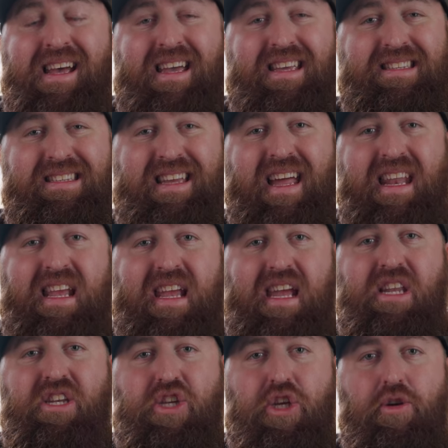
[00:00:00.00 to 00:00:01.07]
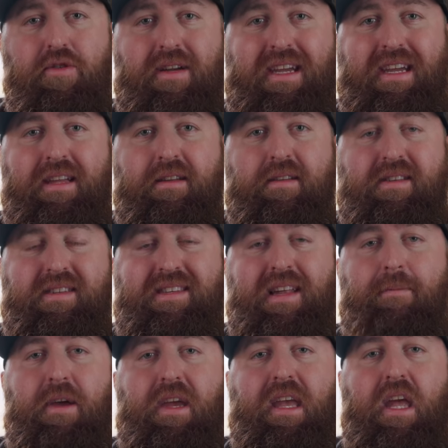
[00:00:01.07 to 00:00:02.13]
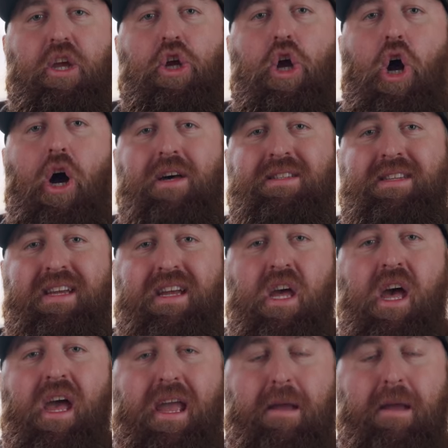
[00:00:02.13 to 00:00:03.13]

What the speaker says: is getting into your Akita's stomach and causing